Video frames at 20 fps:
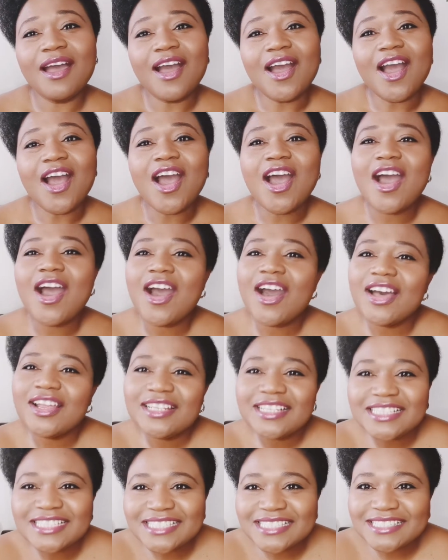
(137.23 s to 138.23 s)

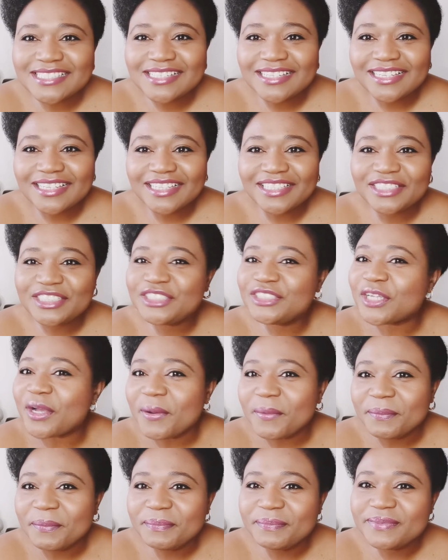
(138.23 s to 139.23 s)
hardest
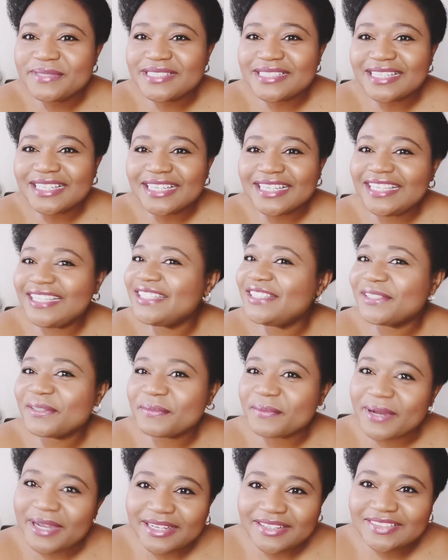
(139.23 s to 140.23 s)
jobs in the
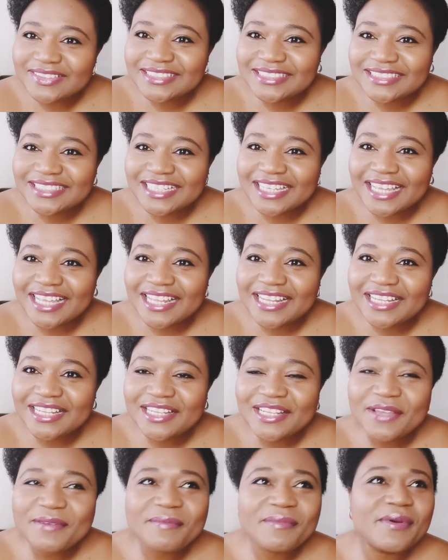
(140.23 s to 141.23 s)
world,
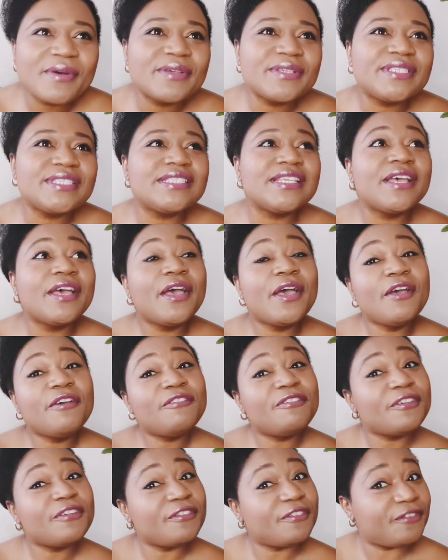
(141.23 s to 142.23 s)
the most
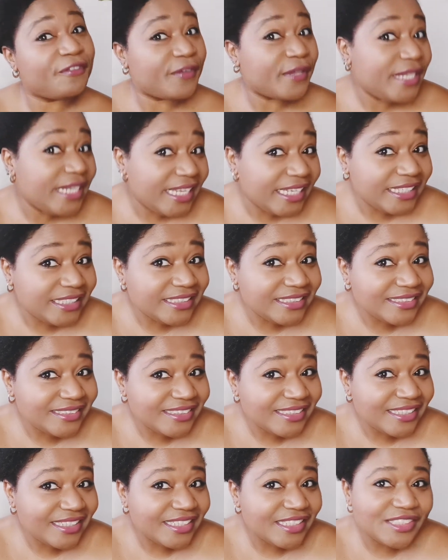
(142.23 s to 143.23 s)
fulfilling
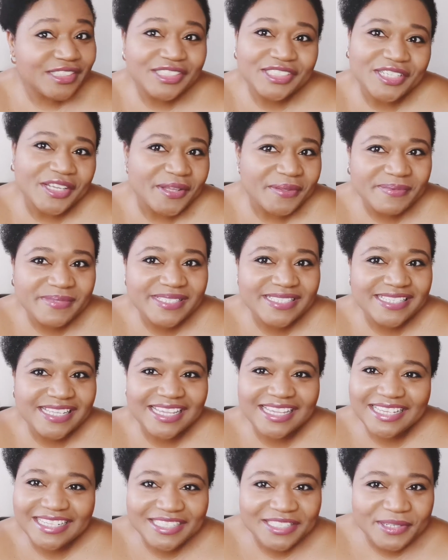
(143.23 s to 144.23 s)
jobs
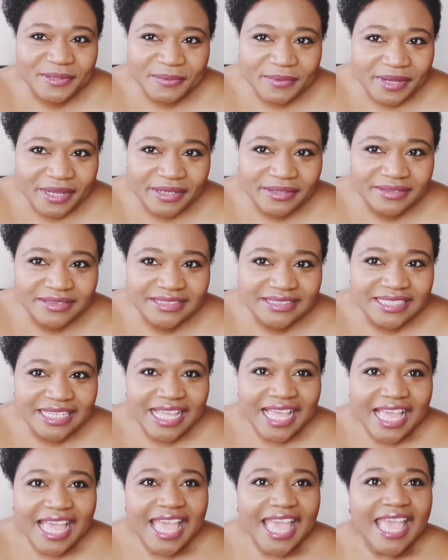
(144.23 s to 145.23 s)
in the world,
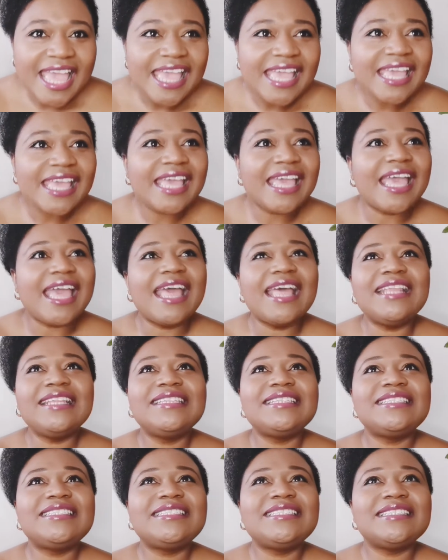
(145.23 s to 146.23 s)

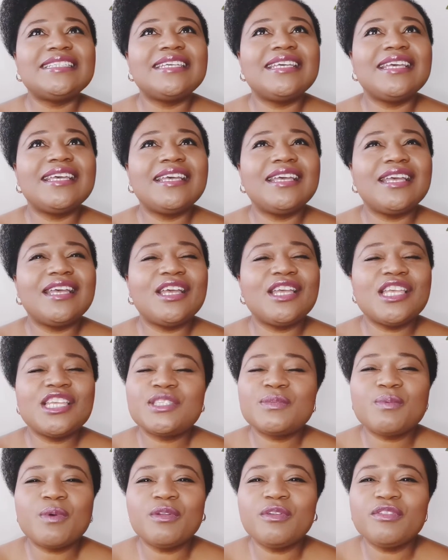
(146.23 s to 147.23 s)
and
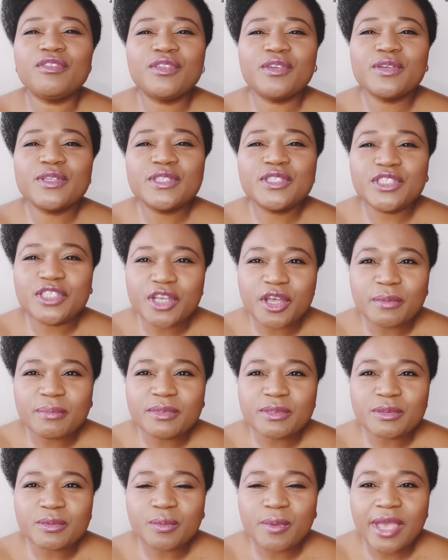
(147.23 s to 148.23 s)
it's one of those
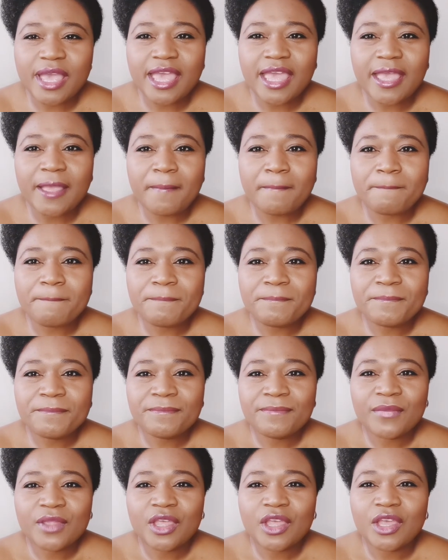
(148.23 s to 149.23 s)
jobs where
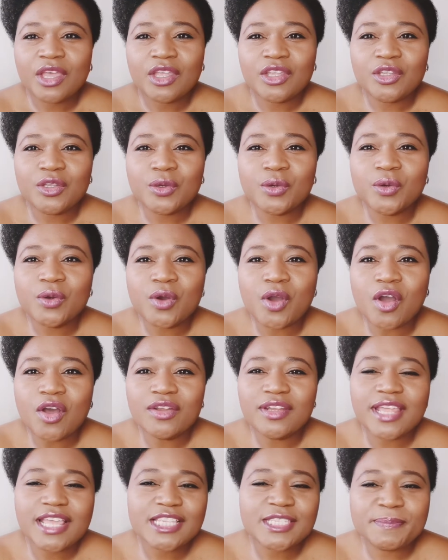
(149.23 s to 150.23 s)
your
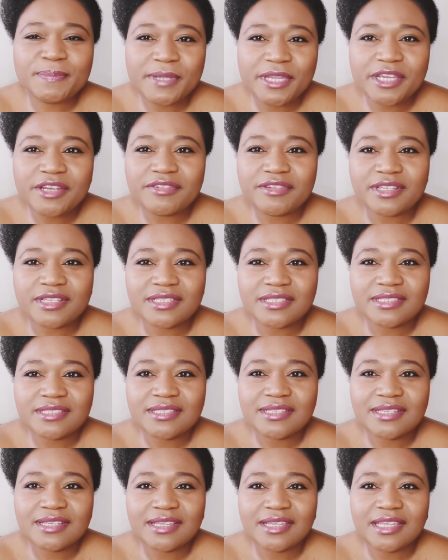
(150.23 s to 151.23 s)
own
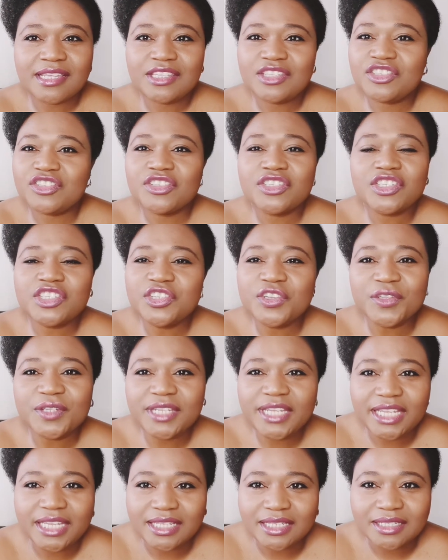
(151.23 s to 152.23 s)
experience is just
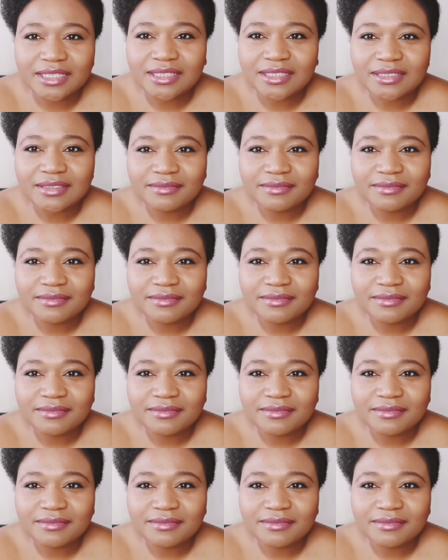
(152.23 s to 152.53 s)
unique.